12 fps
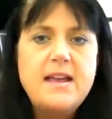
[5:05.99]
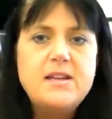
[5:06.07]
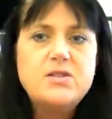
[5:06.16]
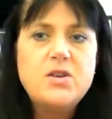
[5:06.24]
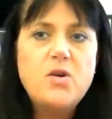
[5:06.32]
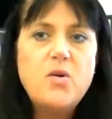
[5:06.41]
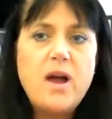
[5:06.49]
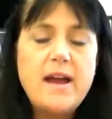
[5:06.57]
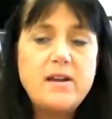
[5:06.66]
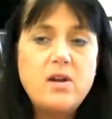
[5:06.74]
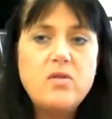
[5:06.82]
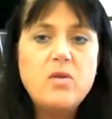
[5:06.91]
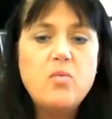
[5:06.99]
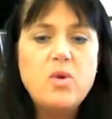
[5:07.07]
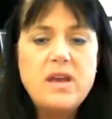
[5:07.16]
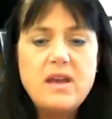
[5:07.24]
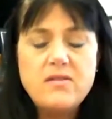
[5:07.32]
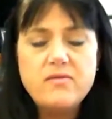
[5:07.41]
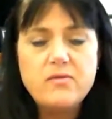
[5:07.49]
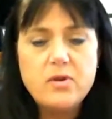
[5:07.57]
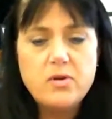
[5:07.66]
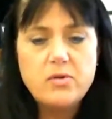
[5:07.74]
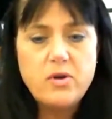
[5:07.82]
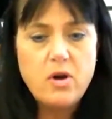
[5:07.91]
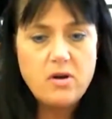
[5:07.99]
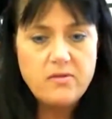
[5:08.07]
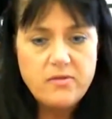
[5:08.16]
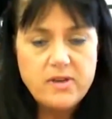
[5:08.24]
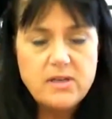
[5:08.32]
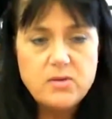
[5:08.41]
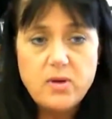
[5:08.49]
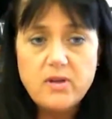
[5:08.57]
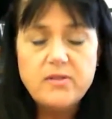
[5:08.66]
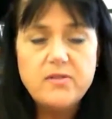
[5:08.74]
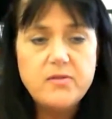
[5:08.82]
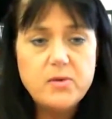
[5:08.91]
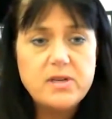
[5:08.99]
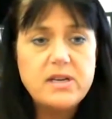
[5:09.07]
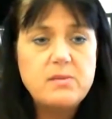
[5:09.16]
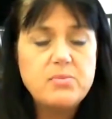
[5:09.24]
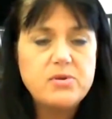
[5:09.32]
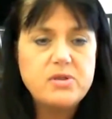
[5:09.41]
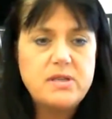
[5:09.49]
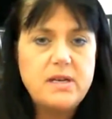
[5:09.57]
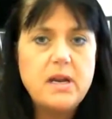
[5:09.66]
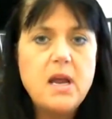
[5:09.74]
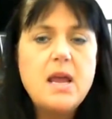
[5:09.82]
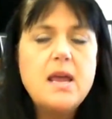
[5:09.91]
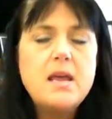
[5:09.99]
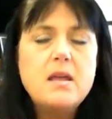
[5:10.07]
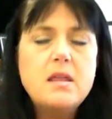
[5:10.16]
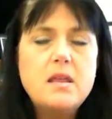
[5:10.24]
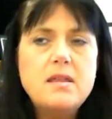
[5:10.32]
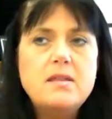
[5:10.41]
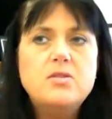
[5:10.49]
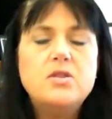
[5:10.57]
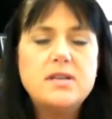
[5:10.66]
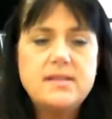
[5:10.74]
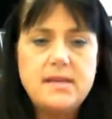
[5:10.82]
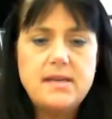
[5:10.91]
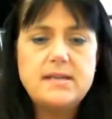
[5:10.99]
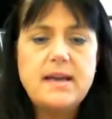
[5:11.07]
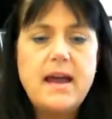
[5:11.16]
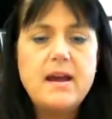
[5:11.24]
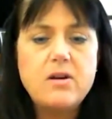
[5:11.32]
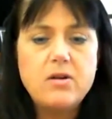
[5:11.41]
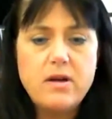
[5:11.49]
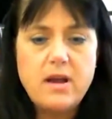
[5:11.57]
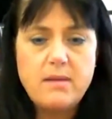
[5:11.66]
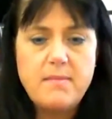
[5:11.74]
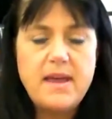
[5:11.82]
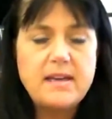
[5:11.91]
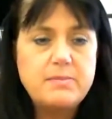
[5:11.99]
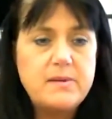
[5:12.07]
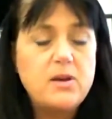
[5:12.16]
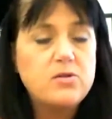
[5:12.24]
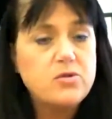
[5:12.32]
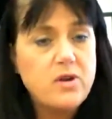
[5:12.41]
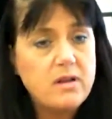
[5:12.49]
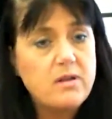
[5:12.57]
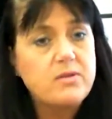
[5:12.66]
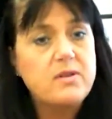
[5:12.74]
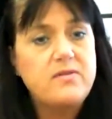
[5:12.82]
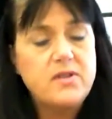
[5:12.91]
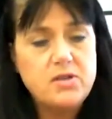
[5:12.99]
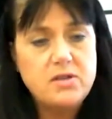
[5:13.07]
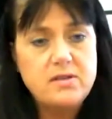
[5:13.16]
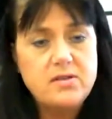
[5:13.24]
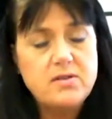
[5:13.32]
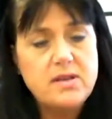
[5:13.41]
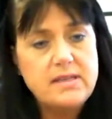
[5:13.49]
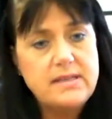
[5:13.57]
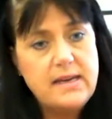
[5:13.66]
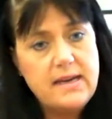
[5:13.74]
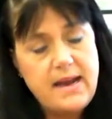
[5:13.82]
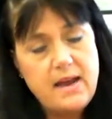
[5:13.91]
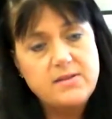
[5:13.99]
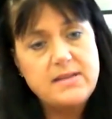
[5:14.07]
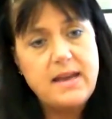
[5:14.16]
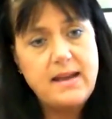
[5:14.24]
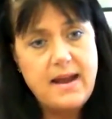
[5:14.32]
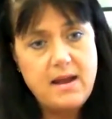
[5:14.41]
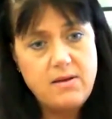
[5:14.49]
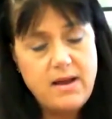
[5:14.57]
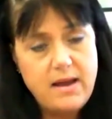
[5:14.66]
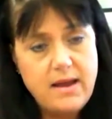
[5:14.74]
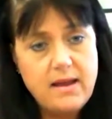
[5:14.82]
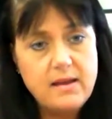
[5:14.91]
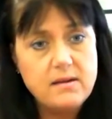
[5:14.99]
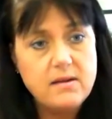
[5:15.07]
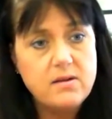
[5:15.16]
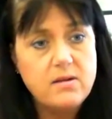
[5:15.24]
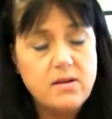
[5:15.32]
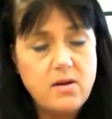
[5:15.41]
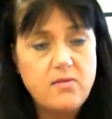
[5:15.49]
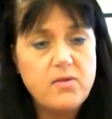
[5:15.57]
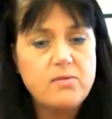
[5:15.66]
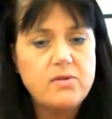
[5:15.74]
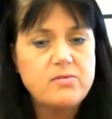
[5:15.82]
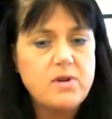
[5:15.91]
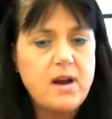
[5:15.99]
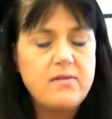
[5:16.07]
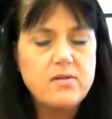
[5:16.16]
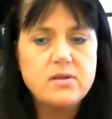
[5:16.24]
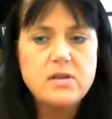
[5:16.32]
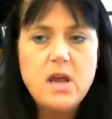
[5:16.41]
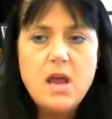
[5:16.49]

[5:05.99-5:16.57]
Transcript: So I know that we have grown our fleet 12 to 14%. just the entire XPO truckload division. So that's in-house and out and the over-the-road drivers.